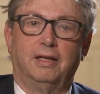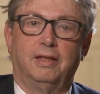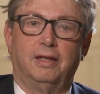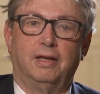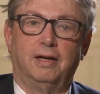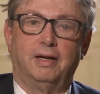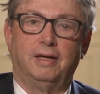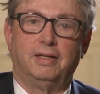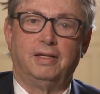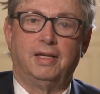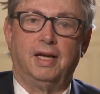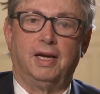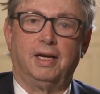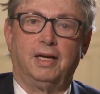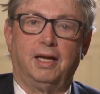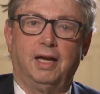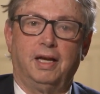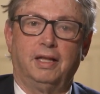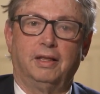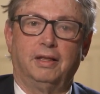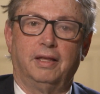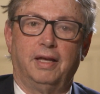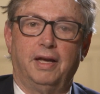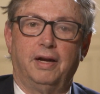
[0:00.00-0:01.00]
that a
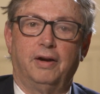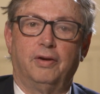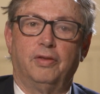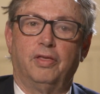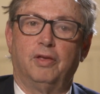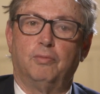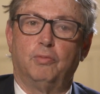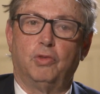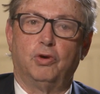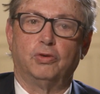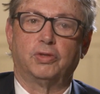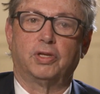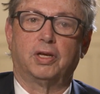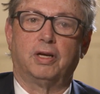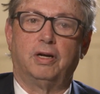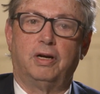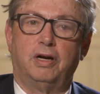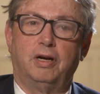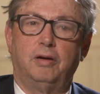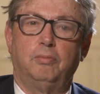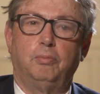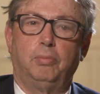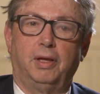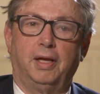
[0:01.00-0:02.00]
decade later the most
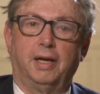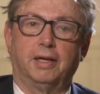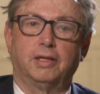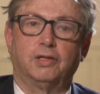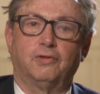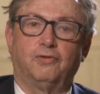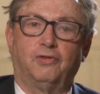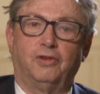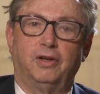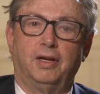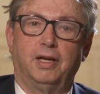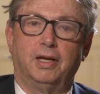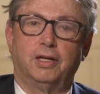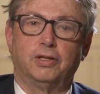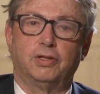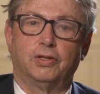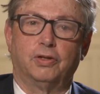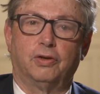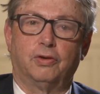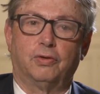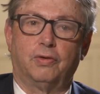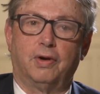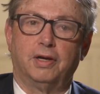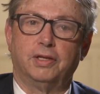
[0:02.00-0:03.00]
complex
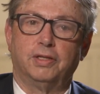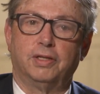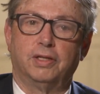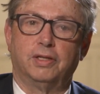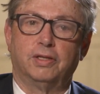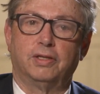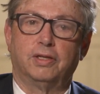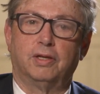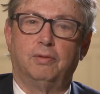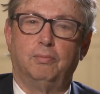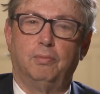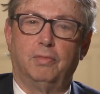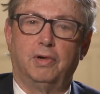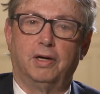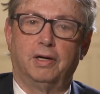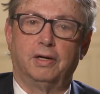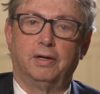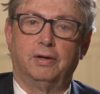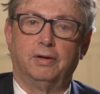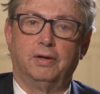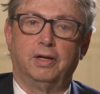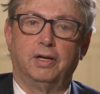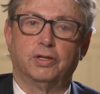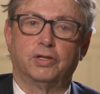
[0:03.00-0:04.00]
financial crisis in
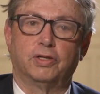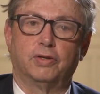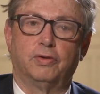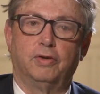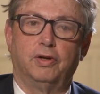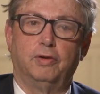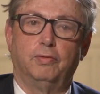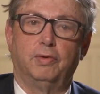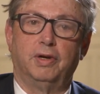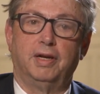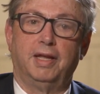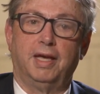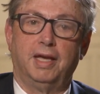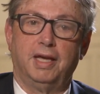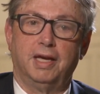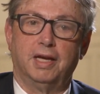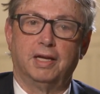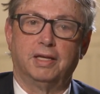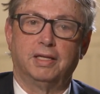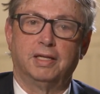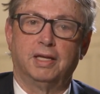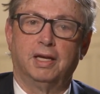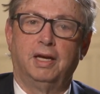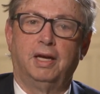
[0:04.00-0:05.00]
modern history would
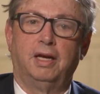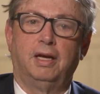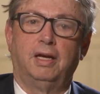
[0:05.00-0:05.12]
hit